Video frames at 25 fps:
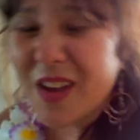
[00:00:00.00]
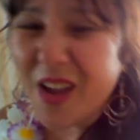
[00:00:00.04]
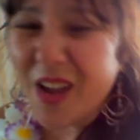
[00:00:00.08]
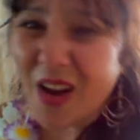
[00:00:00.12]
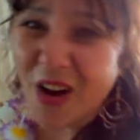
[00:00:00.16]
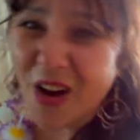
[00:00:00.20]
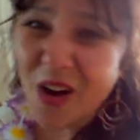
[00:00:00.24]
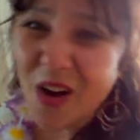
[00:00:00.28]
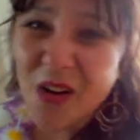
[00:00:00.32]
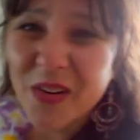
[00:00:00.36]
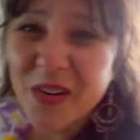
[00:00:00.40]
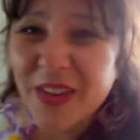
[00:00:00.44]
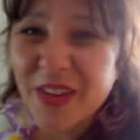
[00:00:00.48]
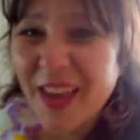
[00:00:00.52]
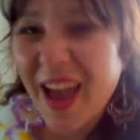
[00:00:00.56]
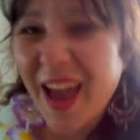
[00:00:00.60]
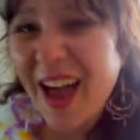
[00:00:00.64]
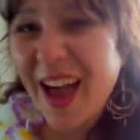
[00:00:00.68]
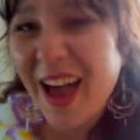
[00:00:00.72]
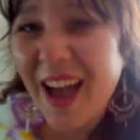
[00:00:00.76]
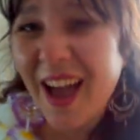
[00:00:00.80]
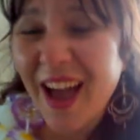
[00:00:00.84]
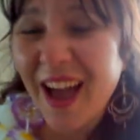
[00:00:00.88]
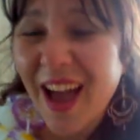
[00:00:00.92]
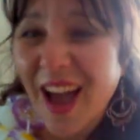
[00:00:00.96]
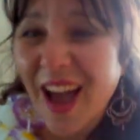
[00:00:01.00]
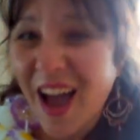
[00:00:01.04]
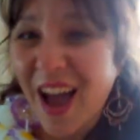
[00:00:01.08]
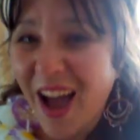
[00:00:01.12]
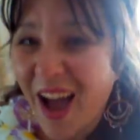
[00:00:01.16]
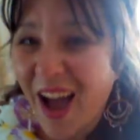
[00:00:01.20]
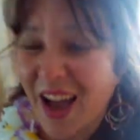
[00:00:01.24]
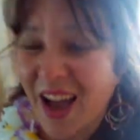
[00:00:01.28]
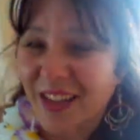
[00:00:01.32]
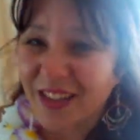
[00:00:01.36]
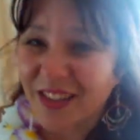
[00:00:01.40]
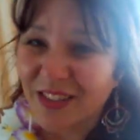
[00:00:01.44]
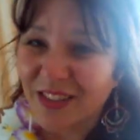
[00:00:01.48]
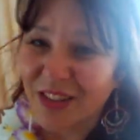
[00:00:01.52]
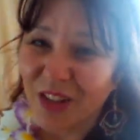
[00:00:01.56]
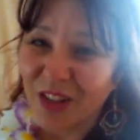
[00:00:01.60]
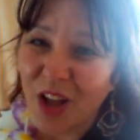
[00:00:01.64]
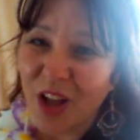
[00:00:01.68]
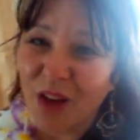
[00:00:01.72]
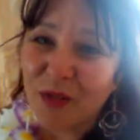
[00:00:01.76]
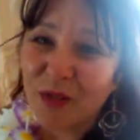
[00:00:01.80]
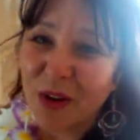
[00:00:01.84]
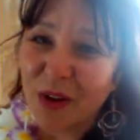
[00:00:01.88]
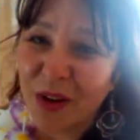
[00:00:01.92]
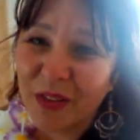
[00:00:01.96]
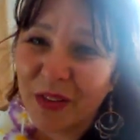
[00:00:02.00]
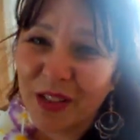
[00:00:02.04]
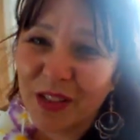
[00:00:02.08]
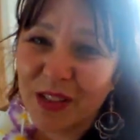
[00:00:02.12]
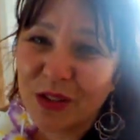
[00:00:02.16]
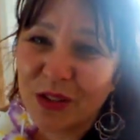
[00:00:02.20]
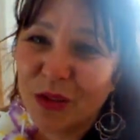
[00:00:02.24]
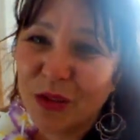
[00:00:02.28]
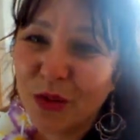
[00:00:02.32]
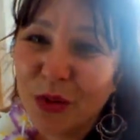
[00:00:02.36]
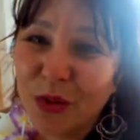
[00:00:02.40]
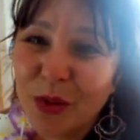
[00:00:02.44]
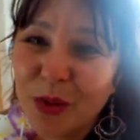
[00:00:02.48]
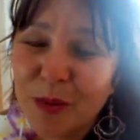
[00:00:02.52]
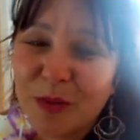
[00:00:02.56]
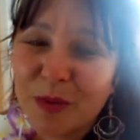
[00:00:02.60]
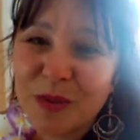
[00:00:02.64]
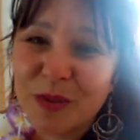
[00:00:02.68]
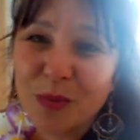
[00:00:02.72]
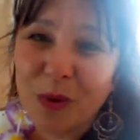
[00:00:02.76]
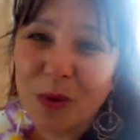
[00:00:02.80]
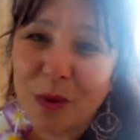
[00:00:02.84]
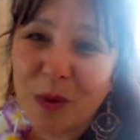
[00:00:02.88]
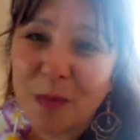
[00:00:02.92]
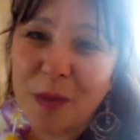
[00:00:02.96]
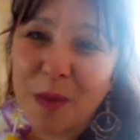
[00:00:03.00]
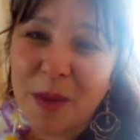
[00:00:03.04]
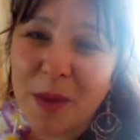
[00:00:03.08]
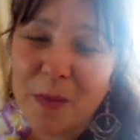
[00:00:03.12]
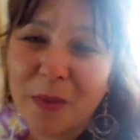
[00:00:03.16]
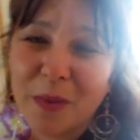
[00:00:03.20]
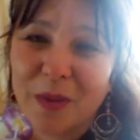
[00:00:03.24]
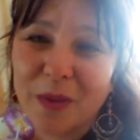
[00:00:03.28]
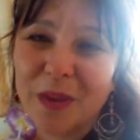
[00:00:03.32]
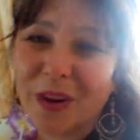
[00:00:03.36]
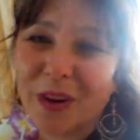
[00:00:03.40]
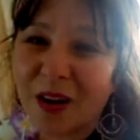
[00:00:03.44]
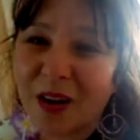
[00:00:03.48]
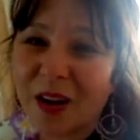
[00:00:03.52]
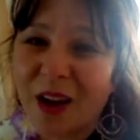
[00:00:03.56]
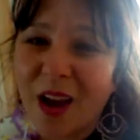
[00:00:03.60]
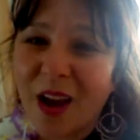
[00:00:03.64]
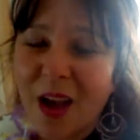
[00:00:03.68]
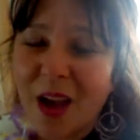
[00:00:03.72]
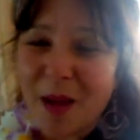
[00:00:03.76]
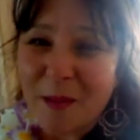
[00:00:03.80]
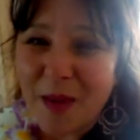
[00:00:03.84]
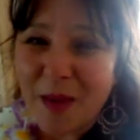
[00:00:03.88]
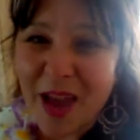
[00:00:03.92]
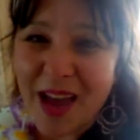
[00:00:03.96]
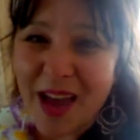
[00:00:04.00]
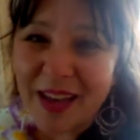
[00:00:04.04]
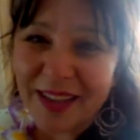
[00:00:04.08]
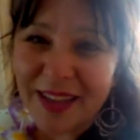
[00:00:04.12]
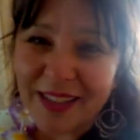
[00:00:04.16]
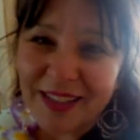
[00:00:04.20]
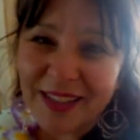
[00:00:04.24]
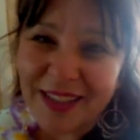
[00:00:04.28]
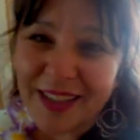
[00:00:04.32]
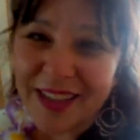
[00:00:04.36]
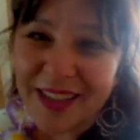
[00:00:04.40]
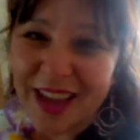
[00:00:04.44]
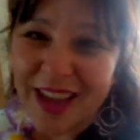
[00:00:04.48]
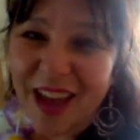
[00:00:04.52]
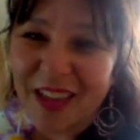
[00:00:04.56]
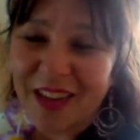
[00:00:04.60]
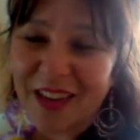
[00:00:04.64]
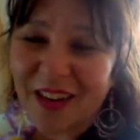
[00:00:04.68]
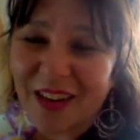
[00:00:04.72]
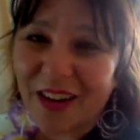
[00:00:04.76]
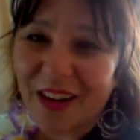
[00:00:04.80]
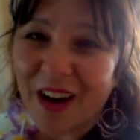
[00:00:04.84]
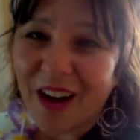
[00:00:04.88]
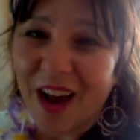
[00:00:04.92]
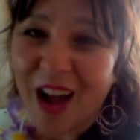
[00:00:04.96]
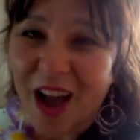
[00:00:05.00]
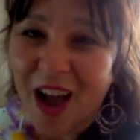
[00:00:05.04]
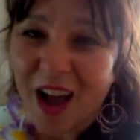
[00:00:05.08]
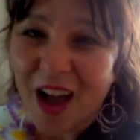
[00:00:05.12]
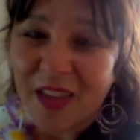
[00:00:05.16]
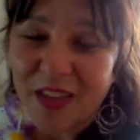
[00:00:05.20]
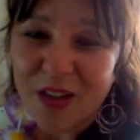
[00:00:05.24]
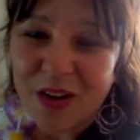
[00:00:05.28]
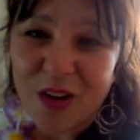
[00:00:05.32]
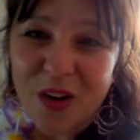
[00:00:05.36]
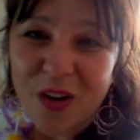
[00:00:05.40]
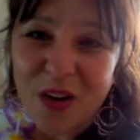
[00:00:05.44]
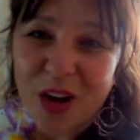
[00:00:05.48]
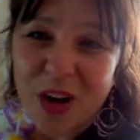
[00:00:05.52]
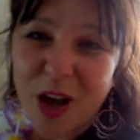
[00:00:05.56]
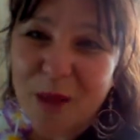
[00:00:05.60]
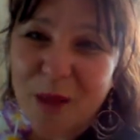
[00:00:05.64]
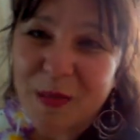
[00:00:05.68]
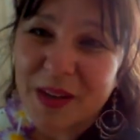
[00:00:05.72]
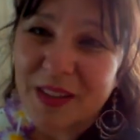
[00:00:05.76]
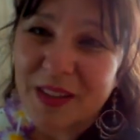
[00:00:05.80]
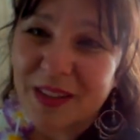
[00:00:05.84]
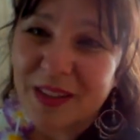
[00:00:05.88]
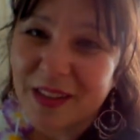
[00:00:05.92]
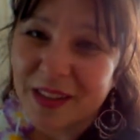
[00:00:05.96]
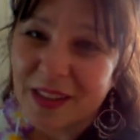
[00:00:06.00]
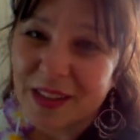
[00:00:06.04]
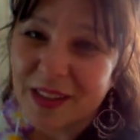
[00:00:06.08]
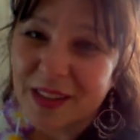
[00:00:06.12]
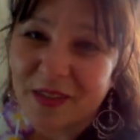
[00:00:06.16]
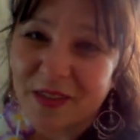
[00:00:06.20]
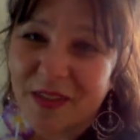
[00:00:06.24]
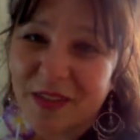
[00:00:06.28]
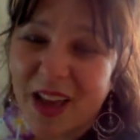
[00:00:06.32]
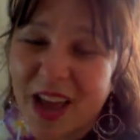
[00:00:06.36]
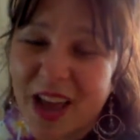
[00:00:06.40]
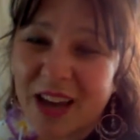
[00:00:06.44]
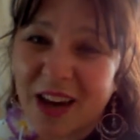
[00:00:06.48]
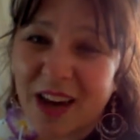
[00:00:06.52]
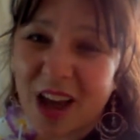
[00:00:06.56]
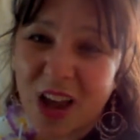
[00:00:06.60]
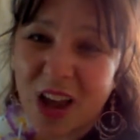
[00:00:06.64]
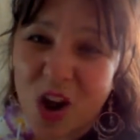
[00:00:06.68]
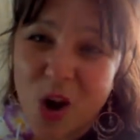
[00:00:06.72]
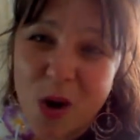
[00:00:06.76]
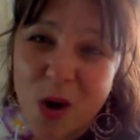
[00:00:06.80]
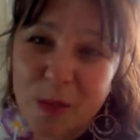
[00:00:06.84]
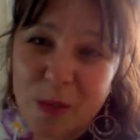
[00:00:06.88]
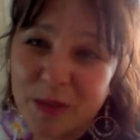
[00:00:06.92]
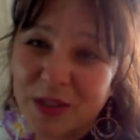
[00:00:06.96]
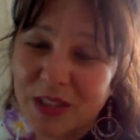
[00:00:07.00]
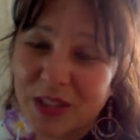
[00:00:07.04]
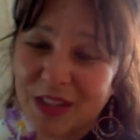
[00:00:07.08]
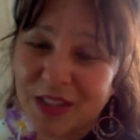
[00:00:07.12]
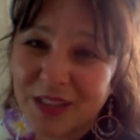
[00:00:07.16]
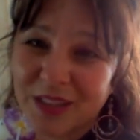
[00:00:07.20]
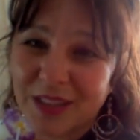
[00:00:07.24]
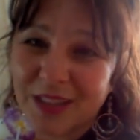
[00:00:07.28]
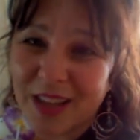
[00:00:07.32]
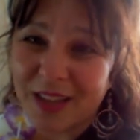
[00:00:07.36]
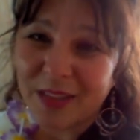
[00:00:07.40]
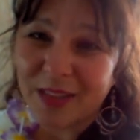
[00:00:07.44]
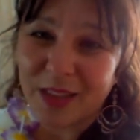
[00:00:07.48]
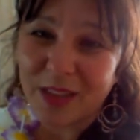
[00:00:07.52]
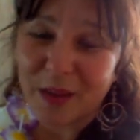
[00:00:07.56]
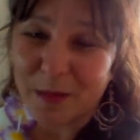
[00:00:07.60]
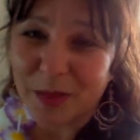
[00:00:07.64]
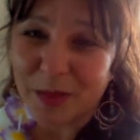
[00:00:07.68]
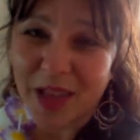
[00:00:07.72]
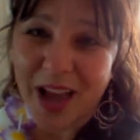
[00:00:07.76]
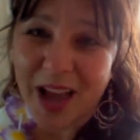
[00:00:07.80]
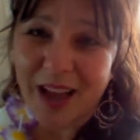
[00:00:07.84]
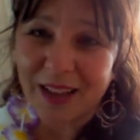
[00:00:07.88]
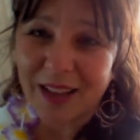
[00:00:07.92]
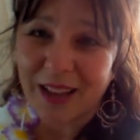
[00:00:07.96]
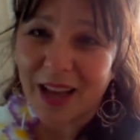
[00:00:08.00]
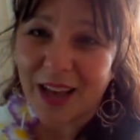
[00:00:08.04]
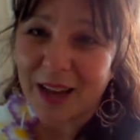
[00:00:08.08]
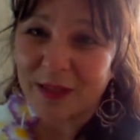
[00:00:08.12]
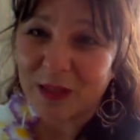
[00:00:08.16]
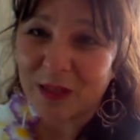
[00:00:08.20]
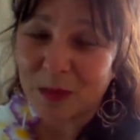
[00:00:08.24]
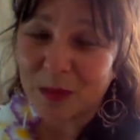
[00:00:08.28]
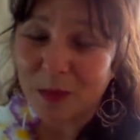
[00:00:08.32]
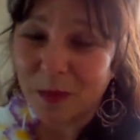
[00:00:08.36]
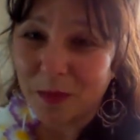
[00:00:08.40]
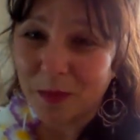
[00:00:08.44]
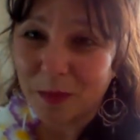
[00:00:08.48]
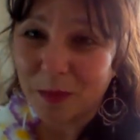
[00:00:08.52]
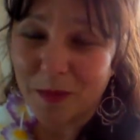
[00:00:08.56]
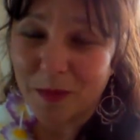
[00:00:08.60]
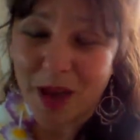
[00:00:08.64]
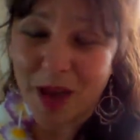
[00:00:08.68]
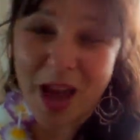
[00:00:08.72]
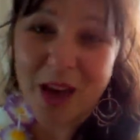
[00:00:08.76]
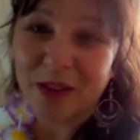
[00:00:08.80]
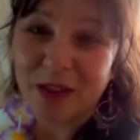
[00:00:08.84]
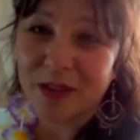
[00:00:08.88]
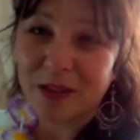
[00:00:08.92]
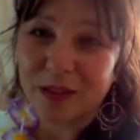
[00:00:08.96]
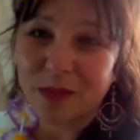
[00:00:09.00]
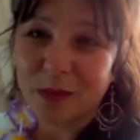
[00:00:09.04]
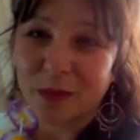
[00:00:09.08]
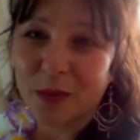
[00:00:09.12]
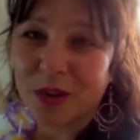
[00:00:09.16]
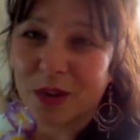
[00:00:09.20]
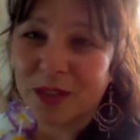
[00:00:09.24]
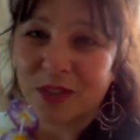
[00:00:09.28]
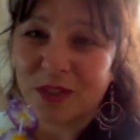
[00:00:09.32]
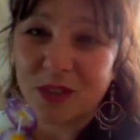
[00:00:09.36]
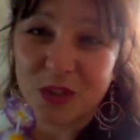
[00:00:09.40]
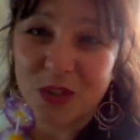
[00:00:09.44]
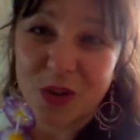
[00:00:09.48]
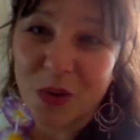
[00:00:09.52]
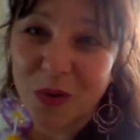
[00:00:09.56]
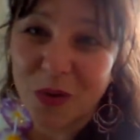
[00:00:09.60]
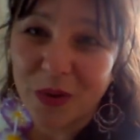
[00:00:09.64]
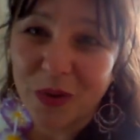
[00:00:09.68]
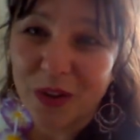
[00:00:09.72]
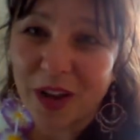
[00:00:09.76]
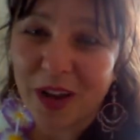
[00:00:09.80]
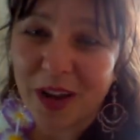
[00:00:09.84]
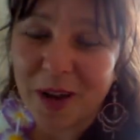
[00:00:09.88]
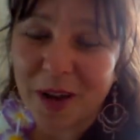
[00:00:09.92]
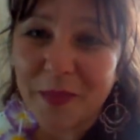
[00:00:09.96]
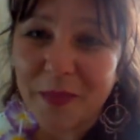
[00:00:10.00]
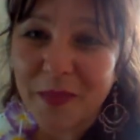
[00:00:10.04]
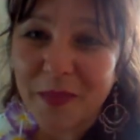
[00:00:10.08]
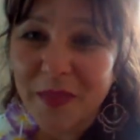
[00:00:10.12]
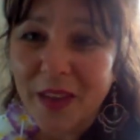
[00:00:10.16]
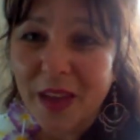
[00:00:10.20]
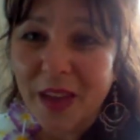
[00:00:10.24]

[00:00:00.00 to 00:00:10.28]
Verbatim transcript: Oh yeah, I just love all these groups where people are banding together. They're all coming to this event. I hope just that the Black Lives Matter ones don't come